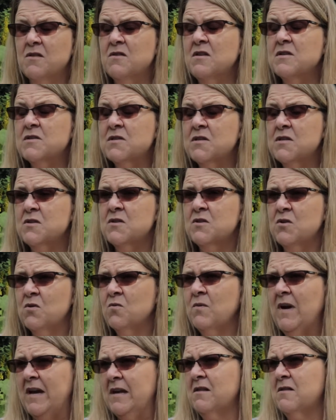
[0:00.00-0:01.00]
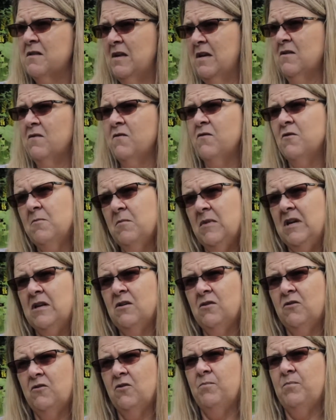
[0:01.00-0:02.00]
this is the right thing for me
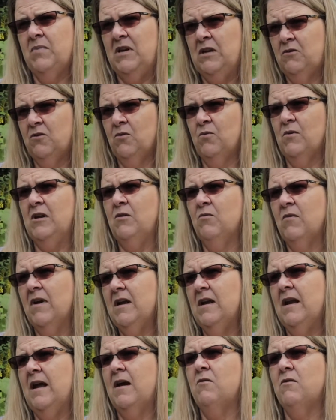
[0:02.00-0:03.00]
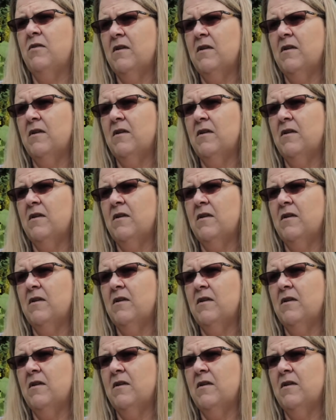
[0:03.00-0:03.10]
to be doing right now,